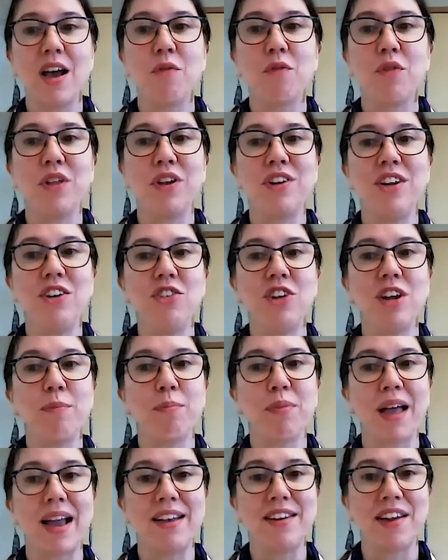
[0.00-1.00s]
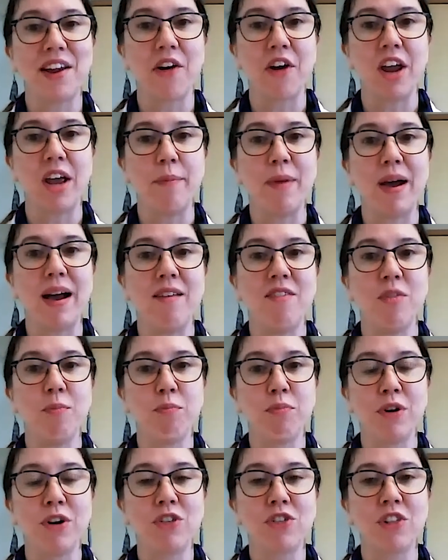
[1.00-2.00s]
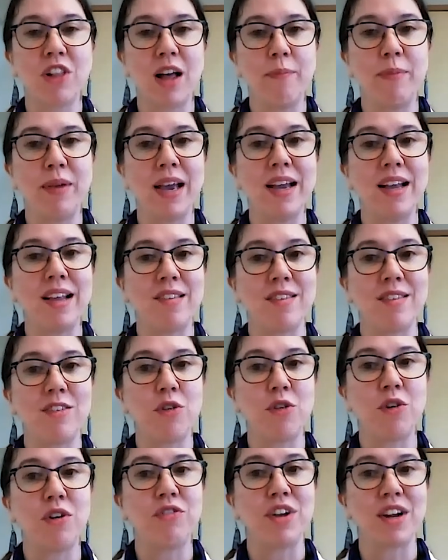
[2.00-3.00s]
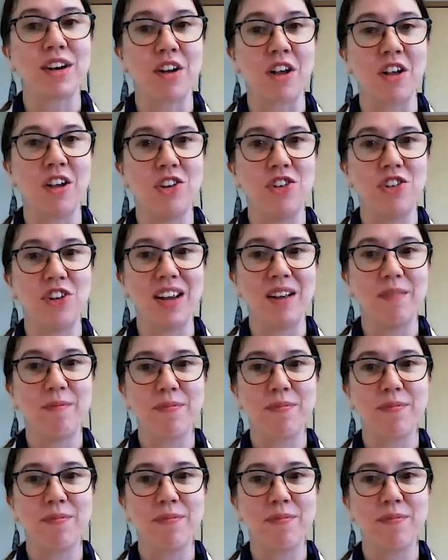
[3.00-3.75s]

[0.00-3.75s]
for the teaching planetarium at the British Columbia Institute of Technology.